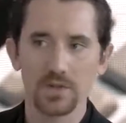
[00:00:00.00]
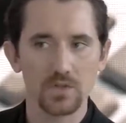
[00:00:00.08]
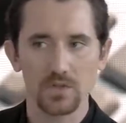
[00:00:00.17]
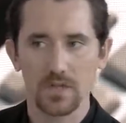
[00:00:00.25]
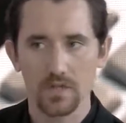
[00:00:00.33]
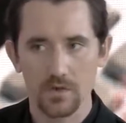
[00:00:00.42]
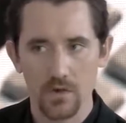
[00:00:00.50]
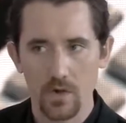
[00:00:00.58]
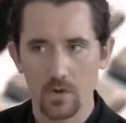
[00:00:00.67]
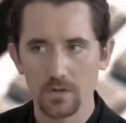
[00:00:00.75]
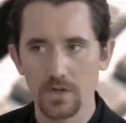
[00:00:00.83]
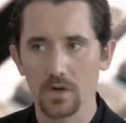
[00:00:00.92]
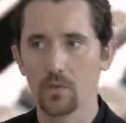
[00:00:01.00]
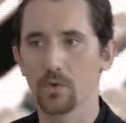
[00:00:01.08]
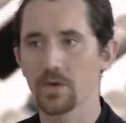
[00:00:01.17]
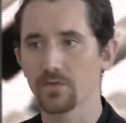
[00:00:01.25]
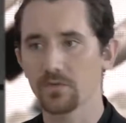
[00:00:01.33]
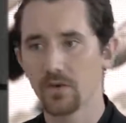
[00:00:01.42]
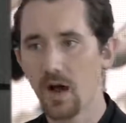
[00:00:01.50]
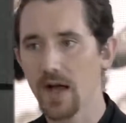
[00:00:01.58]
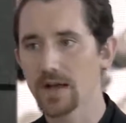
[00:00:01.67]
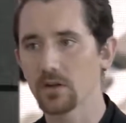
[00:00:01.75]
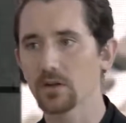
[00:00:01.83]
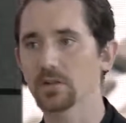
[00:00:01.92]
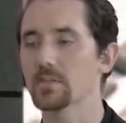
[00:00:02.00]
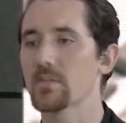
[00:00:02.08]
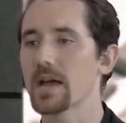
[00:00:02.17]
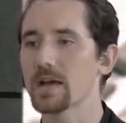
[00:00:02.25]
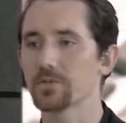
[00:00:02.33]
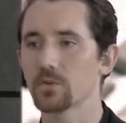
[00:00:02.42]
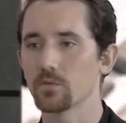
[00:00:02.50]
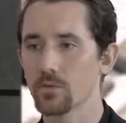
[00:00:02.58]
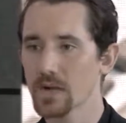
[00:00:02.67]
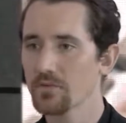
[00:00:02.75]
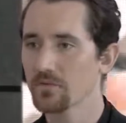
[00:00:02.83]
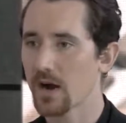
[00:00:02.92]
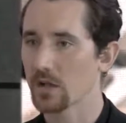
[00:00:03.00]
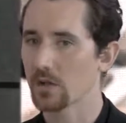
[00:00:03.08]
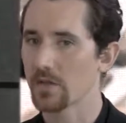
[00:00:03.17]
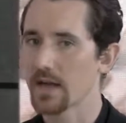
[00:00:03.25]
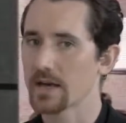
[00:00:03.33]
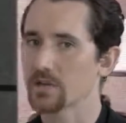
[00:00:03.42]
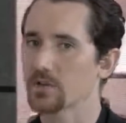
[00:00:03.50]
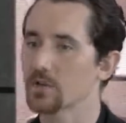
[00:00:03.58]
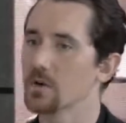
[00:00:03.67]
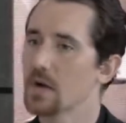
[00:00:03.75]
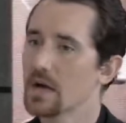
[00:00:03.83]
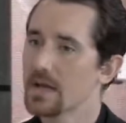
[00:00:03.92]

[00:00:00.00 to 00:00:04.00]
As you said, there are those that have already filed and may have to refile on that issue.